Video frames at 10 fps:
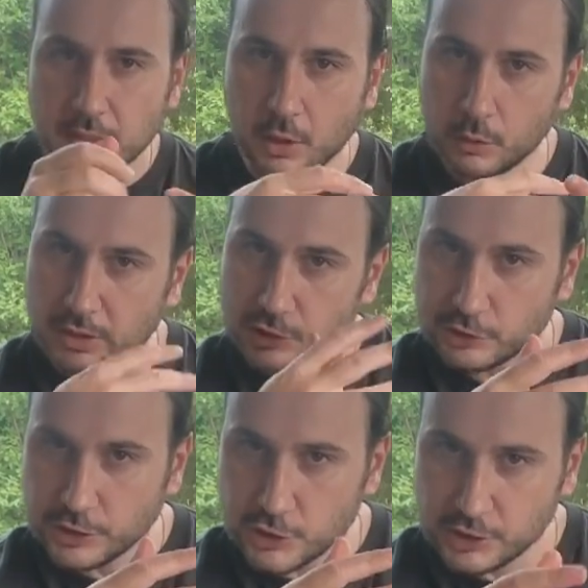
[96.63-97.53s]
how
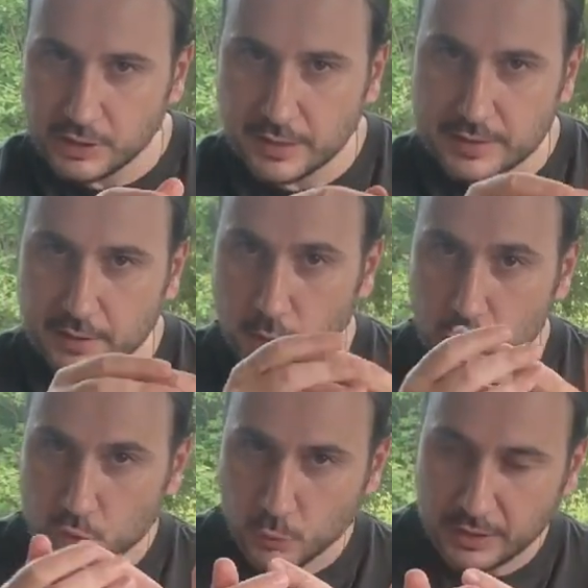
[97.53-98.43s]
astringent it is, how
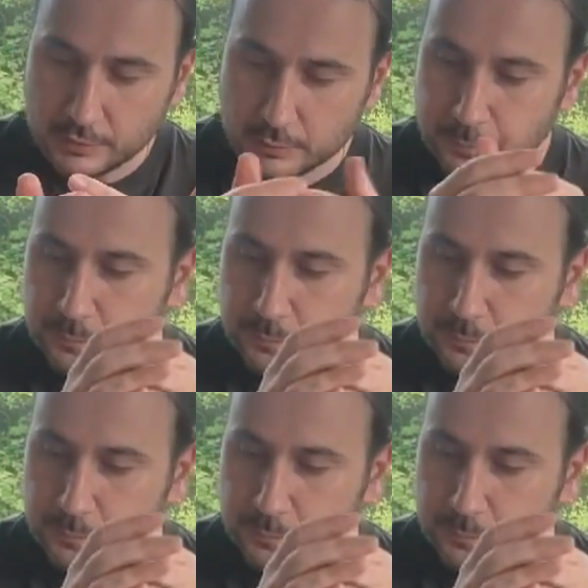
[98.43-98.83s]
sweet.